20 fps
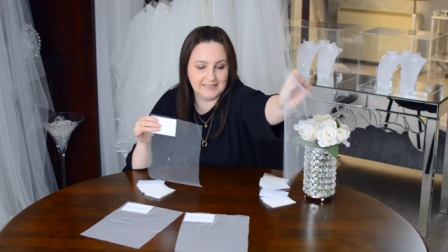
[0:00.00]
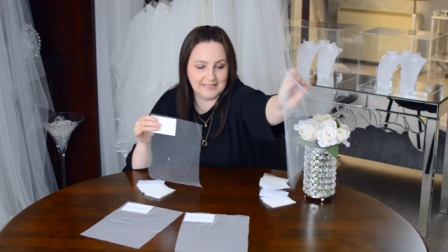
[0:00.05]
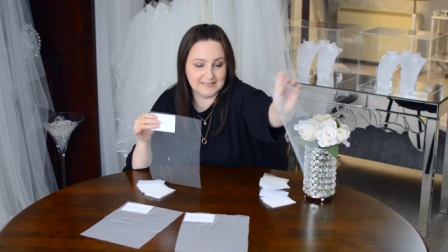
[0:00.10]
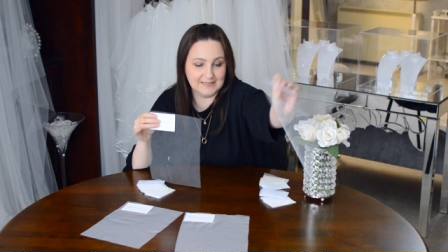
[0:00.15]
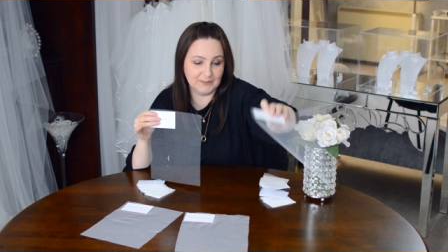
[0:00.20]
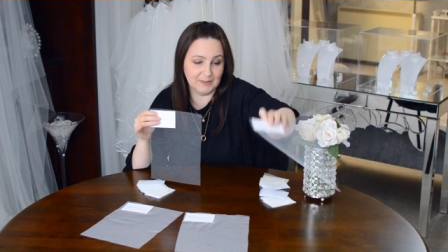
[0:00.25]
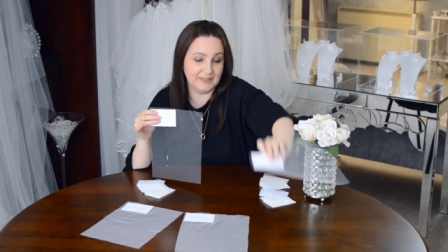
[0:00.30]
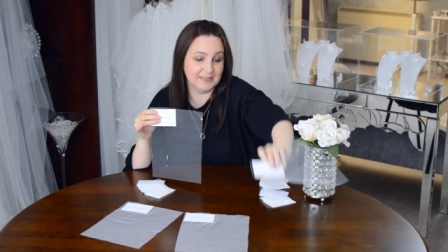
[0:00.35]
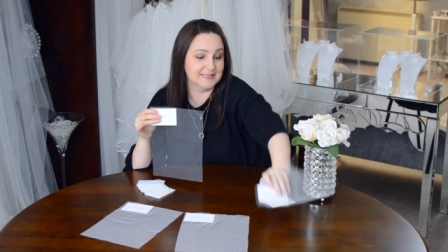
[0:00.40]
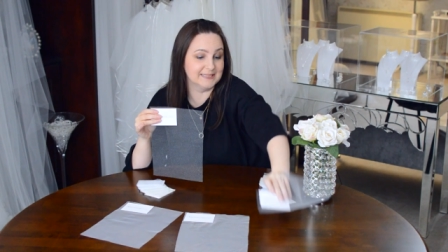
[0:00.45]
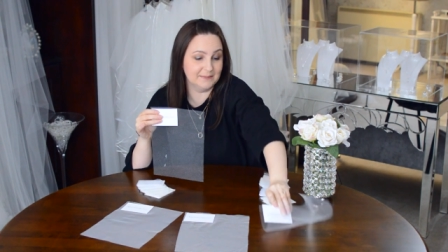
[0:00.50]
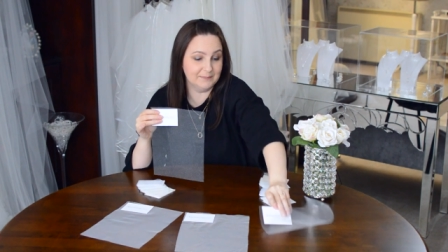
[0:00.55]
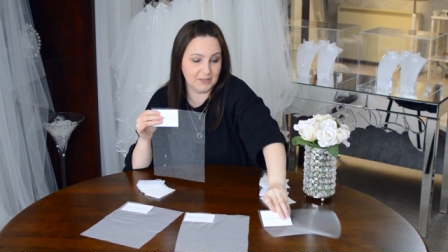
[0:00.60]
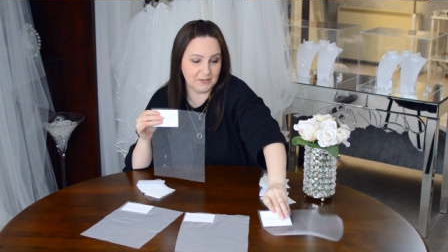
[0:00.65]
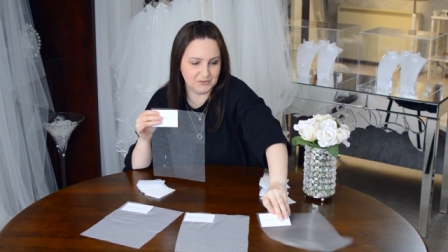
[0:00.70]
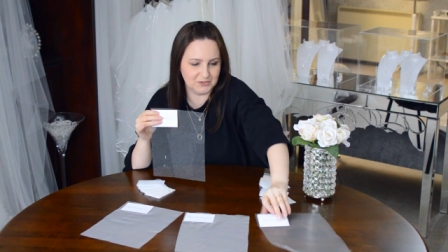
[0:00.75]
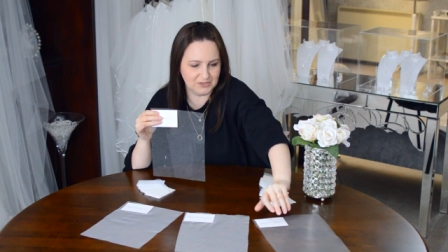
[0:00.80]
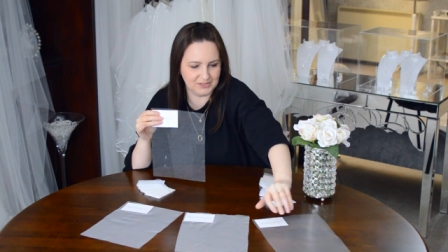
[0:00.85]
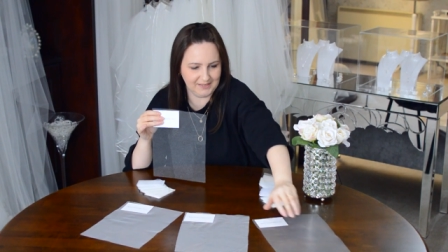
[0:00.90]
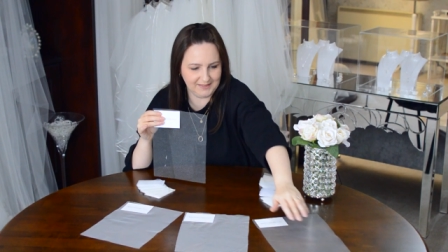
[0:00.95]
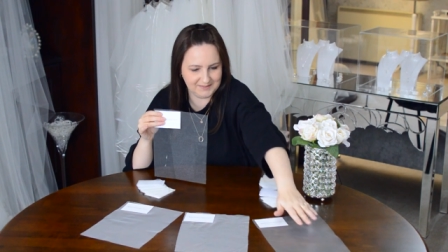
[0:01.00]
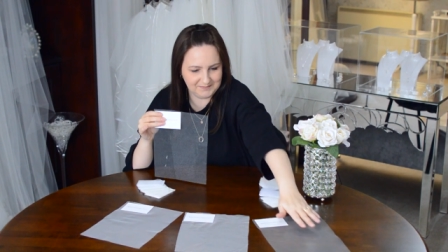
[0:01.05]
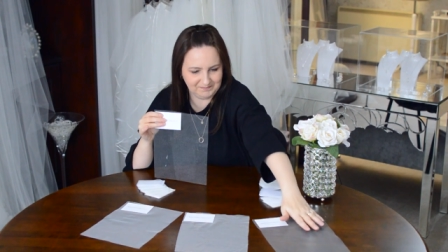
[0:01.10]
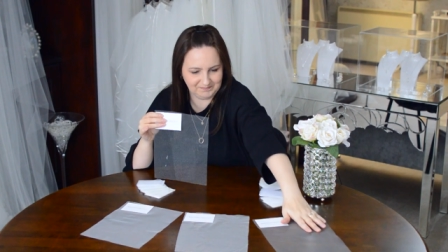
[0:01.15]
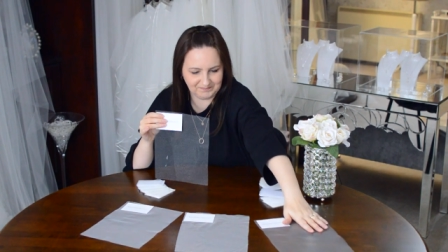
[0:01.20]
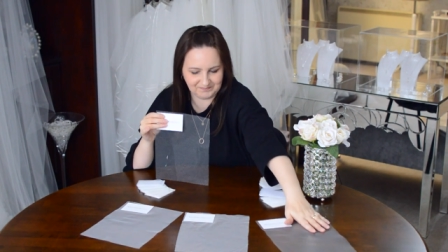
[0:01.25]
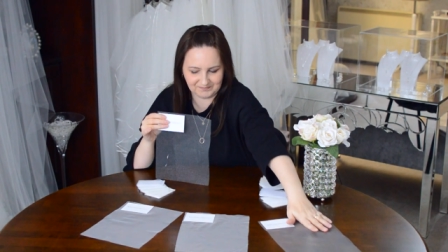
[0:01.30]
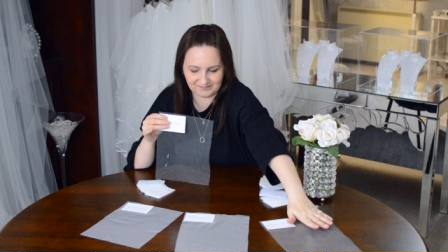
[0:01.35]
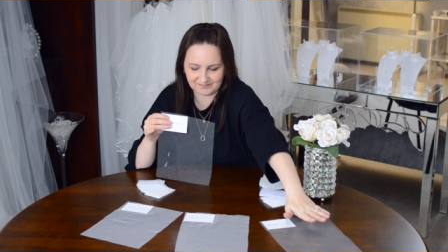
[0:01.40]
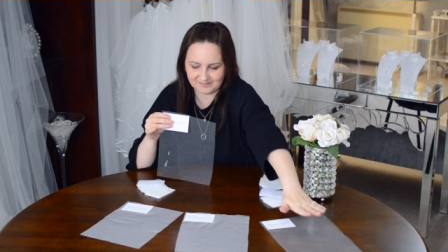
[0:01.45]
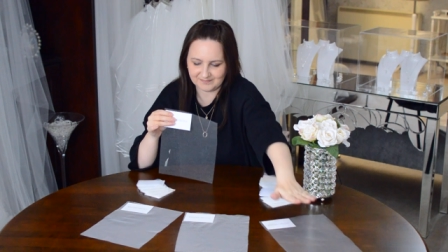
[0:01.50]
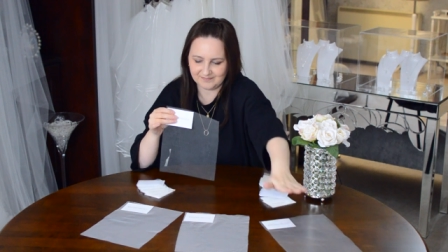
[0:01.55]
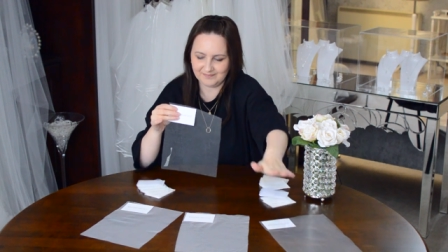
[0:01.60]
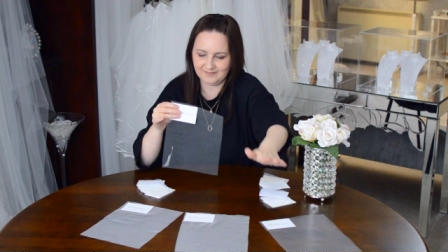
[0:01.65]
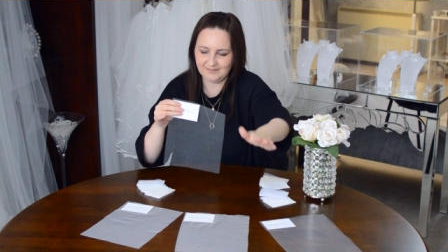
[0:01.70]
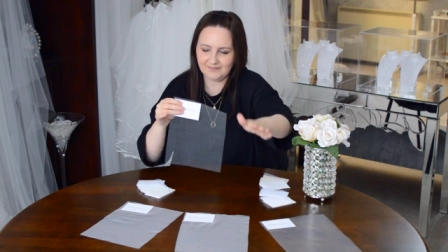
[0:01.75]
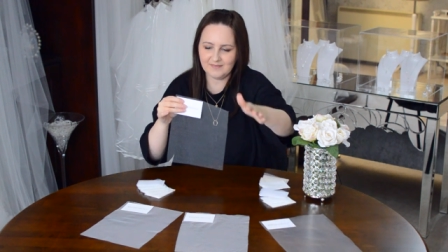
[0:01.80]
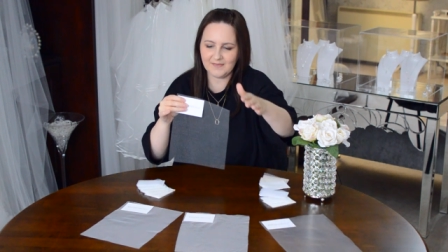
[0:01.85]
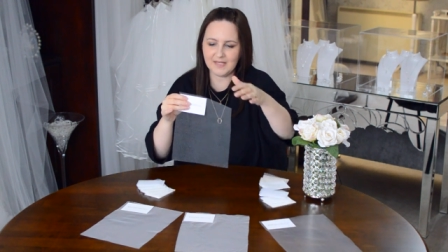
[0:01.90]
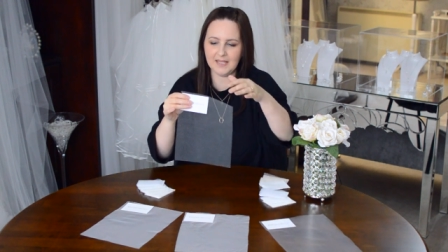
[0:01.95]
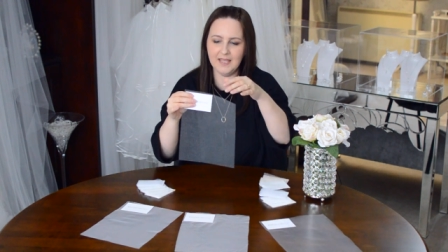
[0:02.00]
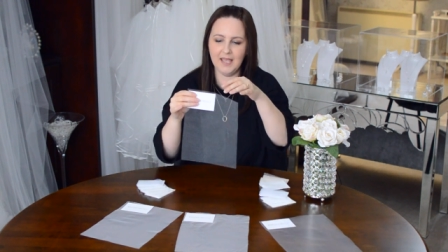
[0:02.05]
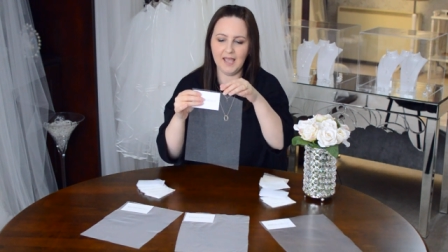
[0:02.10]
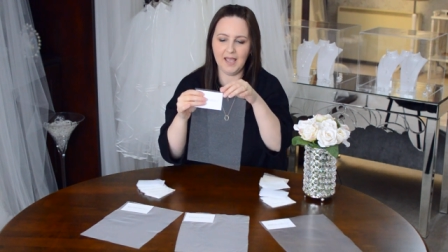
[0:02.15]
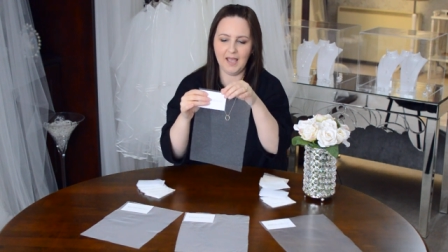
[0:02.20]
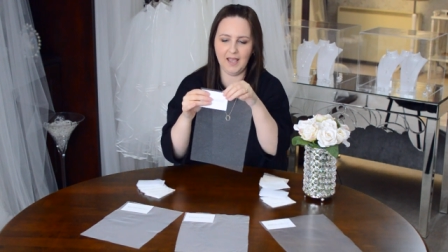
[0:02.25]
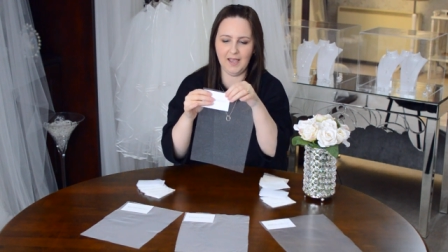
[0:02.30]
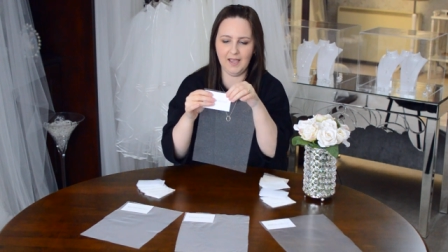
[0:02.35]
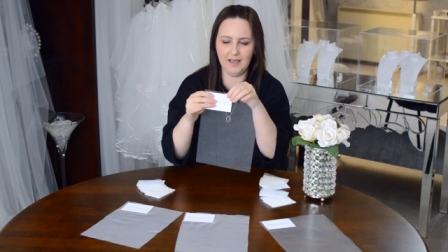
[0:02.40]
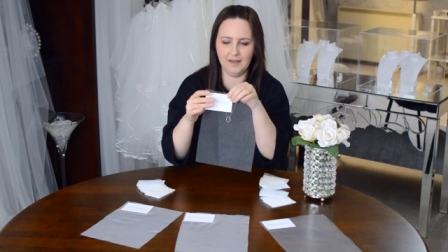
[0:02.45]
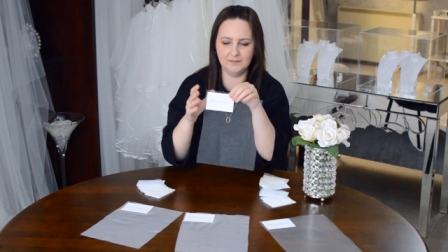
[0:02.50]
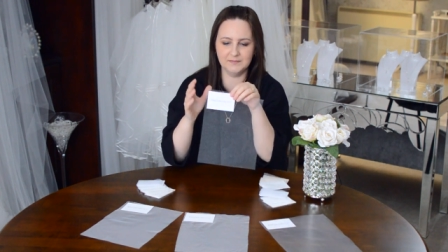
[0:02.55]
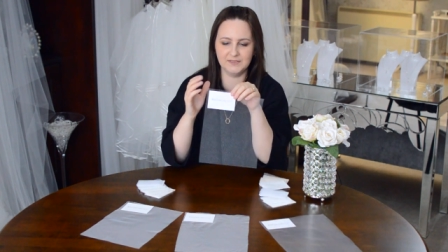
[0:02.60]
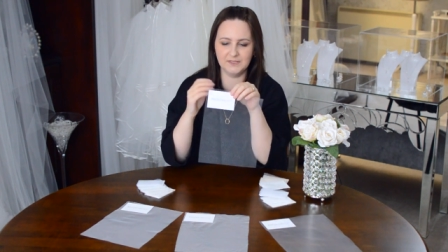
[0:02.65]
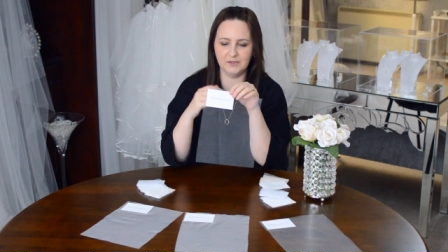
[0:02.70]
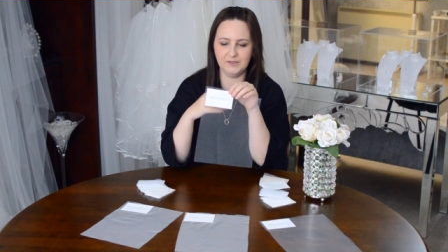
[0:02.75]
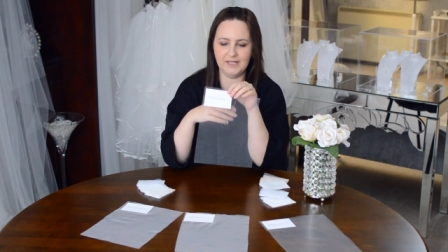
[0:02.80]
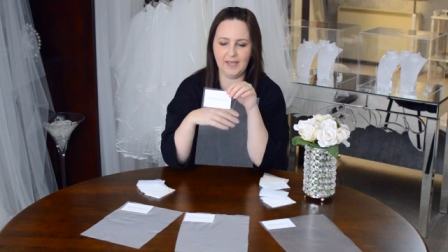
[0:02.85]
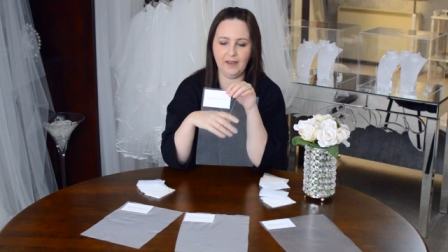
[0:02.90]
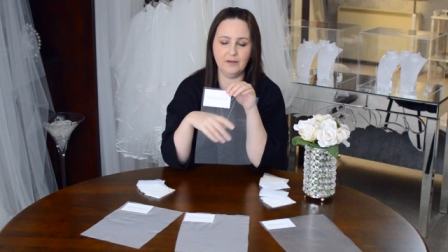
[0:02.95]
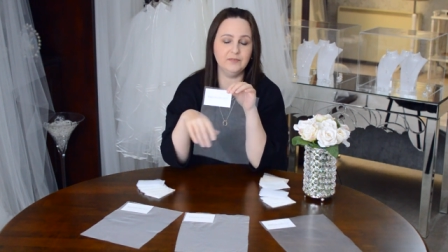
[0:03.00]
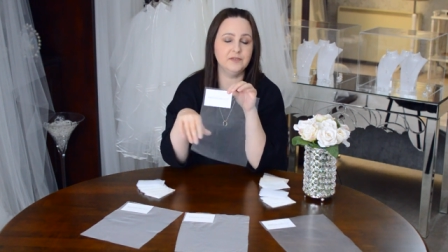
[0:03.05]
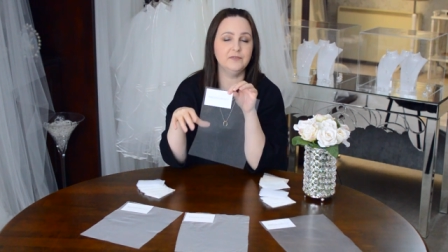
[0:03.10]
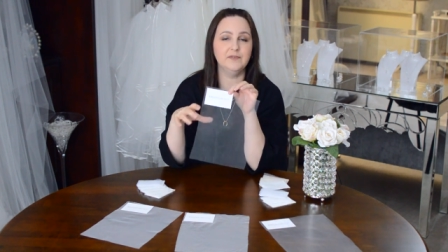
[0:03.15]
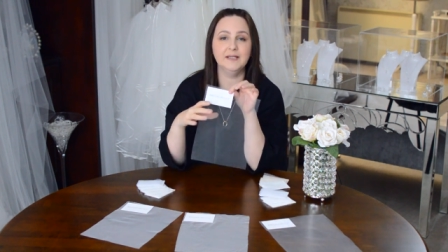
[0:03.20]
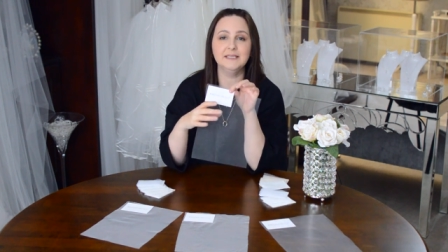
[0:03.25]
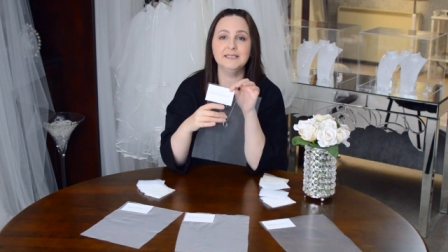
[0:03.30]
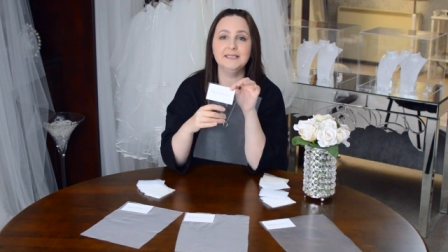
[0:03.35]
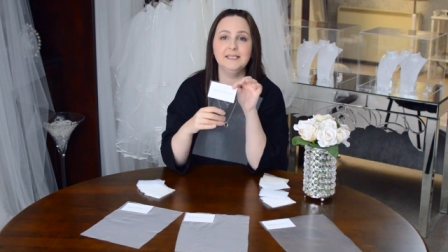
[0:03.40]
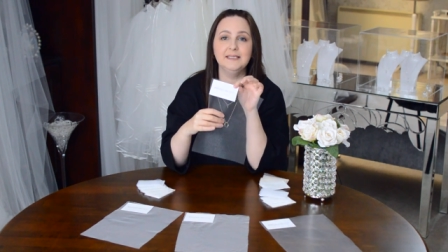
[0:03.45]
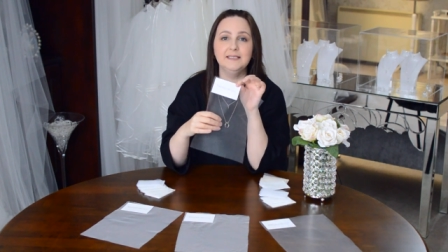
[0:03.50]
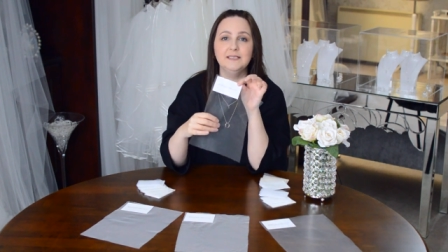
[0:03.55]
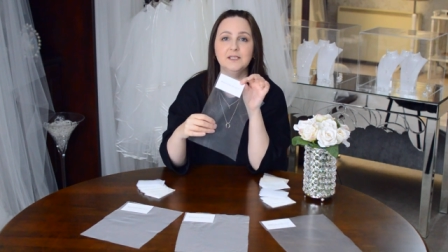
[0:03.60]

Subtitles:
this one is the most sheer. So yeah, if you fancy